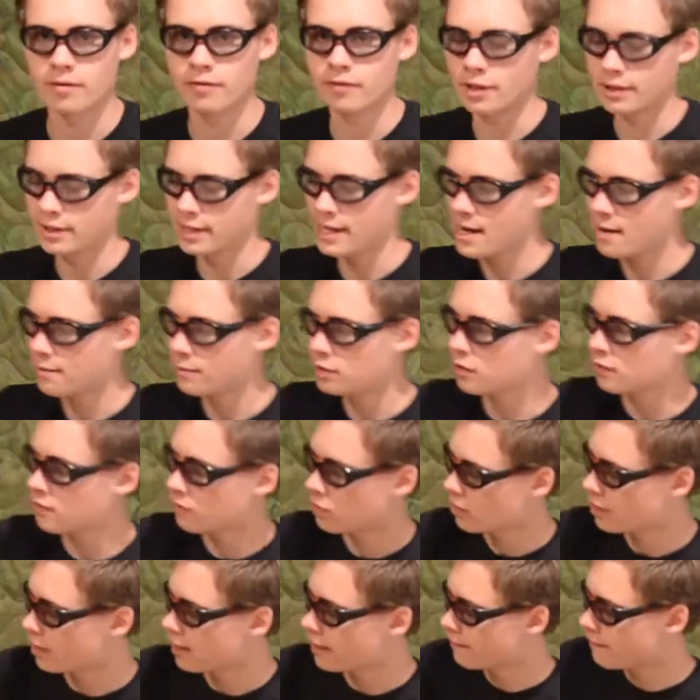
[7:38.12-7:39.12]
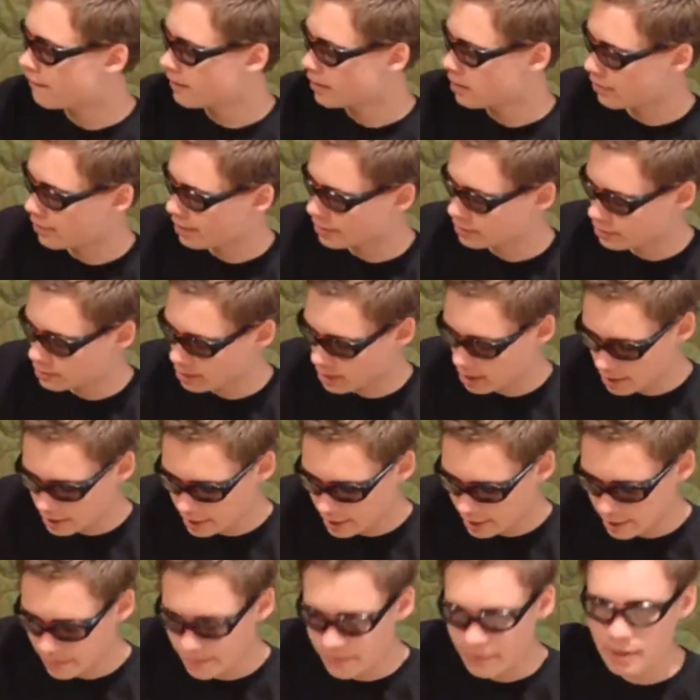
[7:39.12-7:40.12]
got the m249 featherweight saw
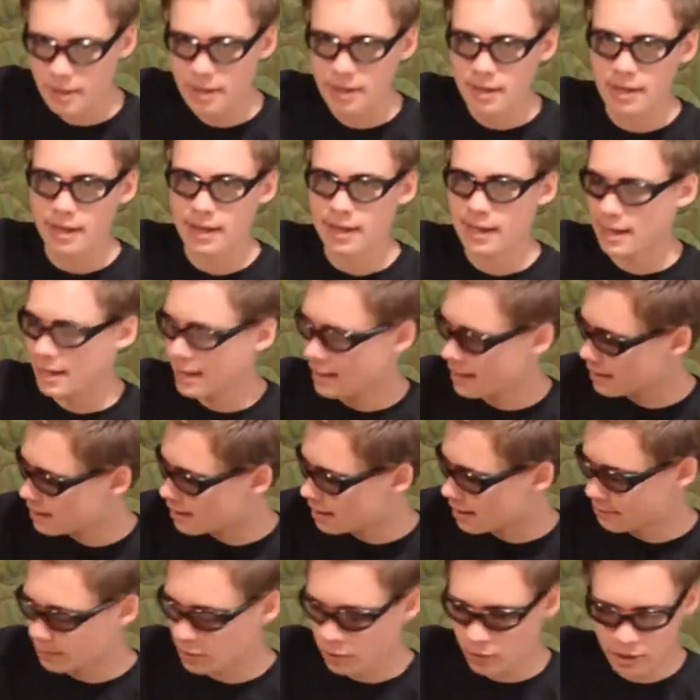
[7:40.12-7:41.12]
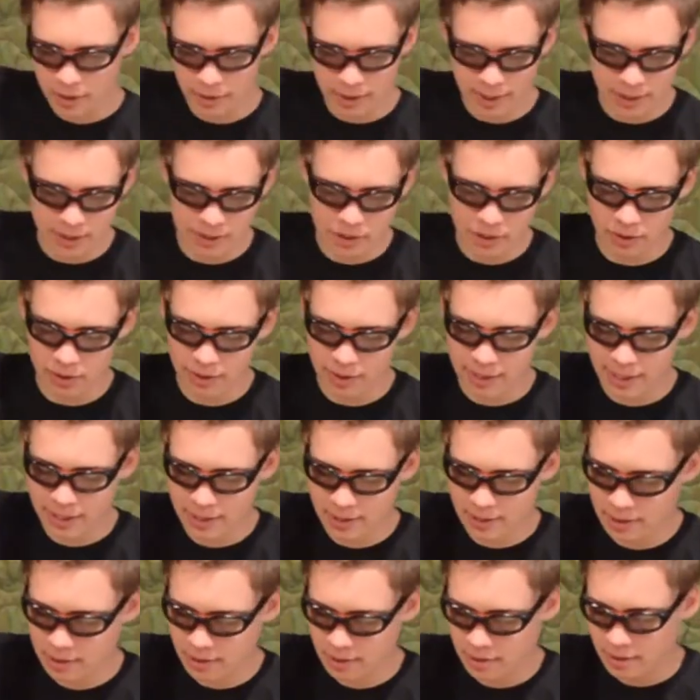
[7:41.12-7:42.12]
here, and I'm going to insert
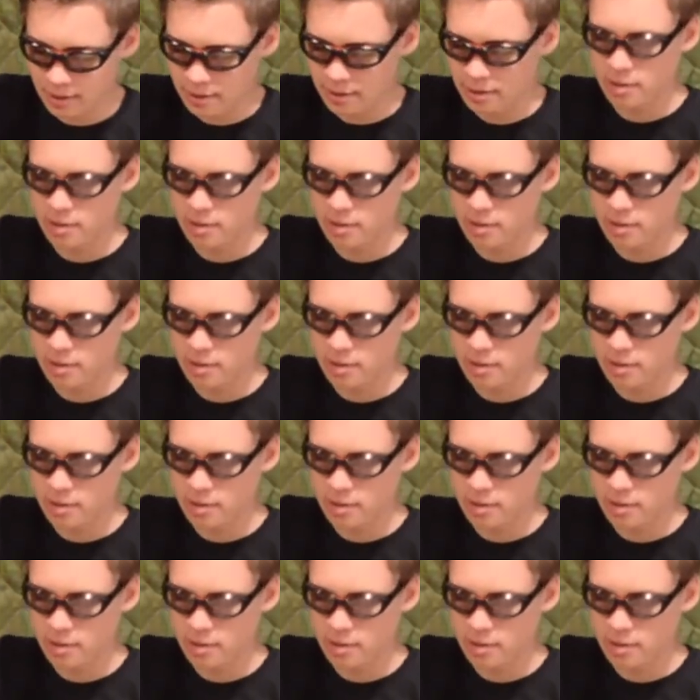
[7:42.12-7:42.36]
this to